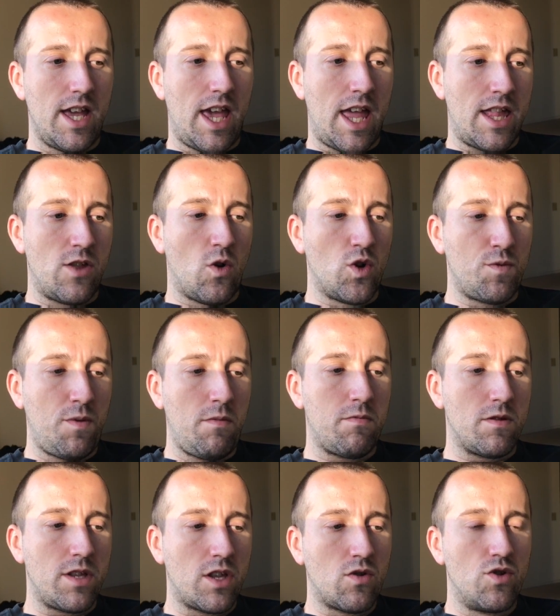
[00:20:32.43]
And those
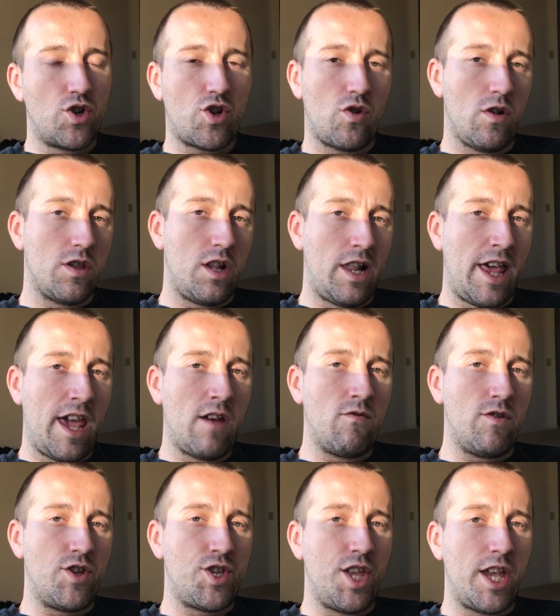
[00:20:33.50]
people that control the
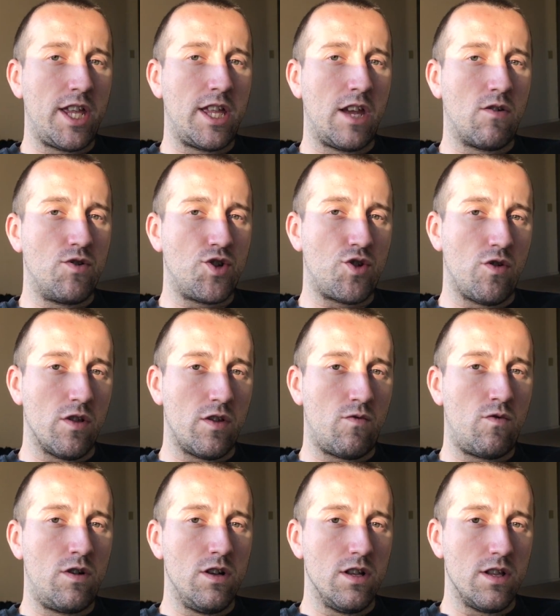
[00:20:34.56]
language, they control the
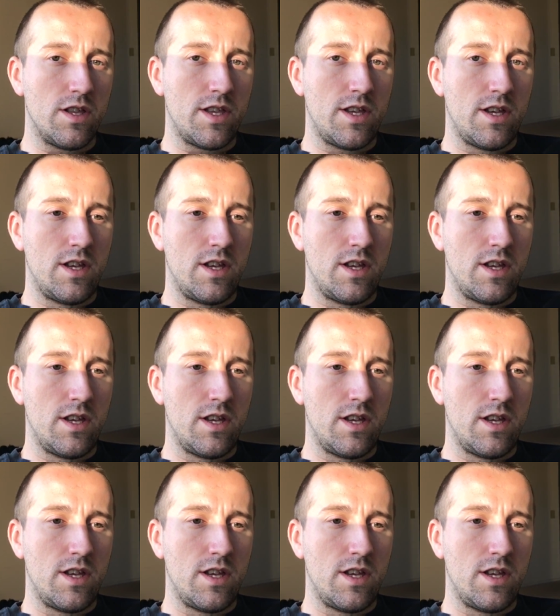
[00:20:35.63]
world.